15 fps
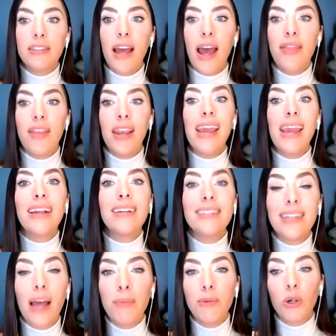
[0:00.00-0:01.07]
and then
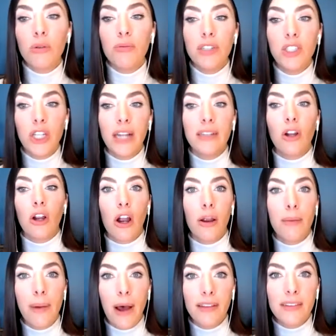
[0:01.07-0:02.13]
accept or reject our
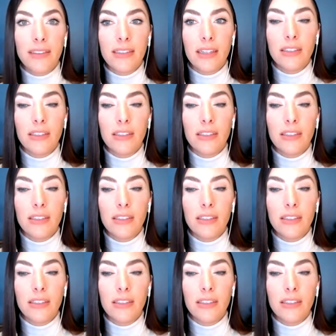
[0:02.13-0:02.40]
hypothesis.